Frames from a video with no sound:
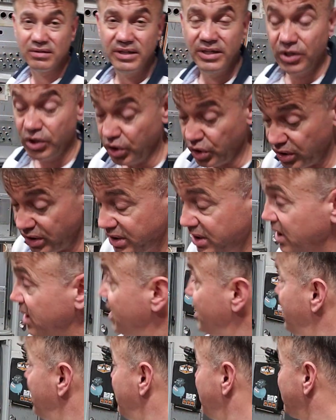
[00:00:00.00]
it really good.
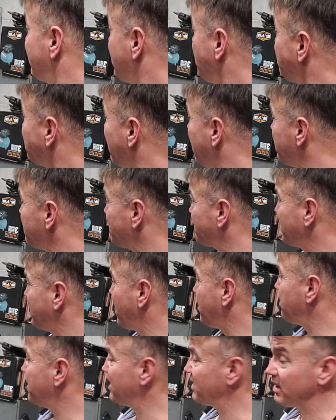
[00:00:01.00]
Sometimes
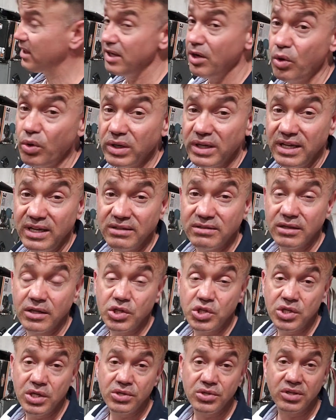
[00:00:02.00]
the whole heat
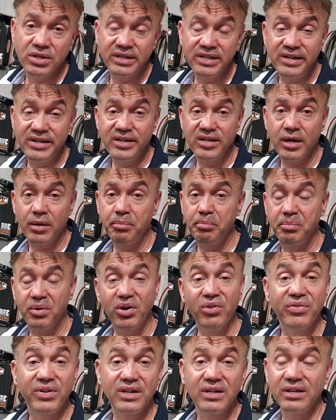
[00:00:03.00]
exchanger can come
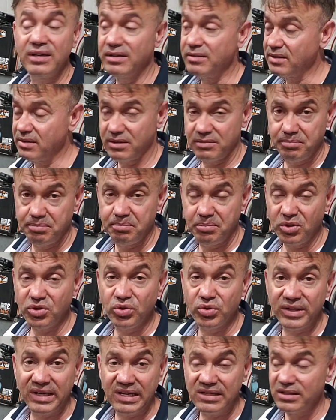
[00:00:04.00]
perfectly put
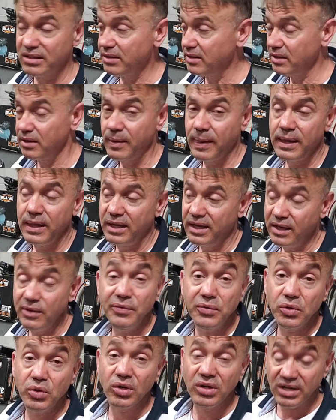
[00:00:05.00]
together
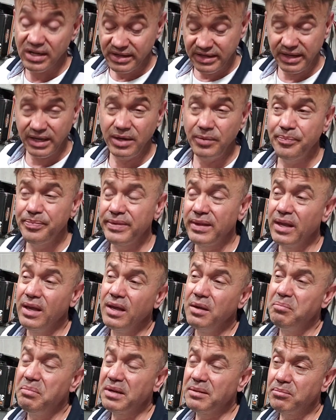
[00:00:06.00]
if you're lucky,
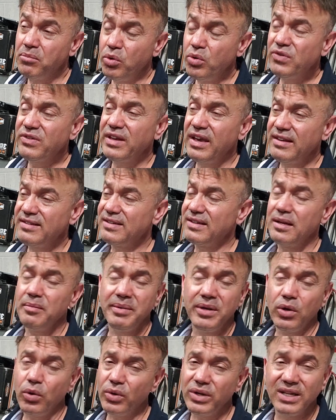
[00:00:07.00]
but most cases gonna
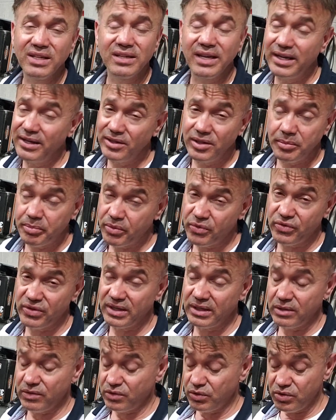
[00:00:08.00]
be only the
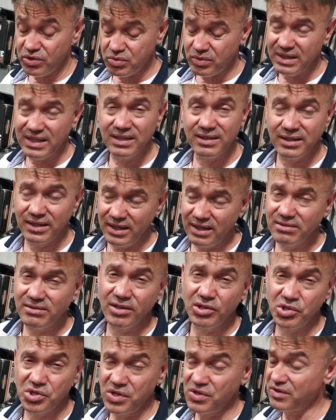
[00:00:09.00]
80%ers. Usually the heat
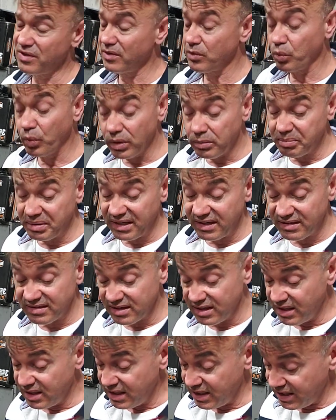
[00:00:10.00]
exchangers, one
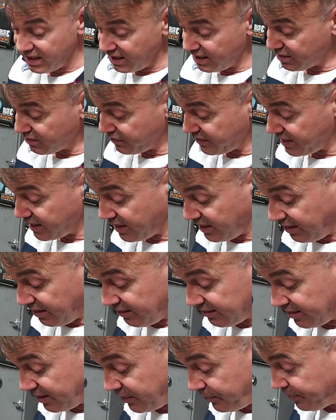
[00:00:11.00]
piece is very
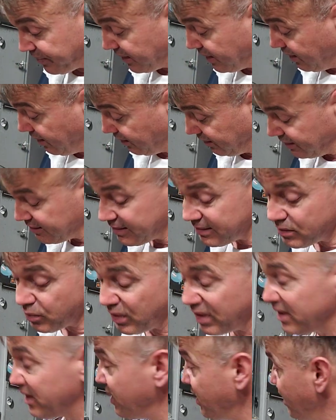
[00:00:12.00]
easy. This is
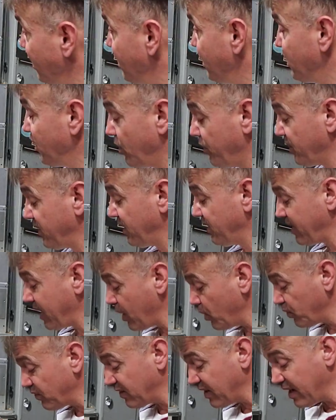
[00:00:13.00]
one of the
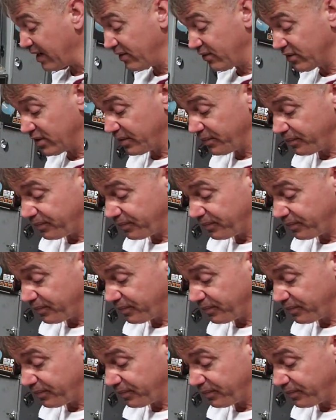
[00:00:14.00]
downside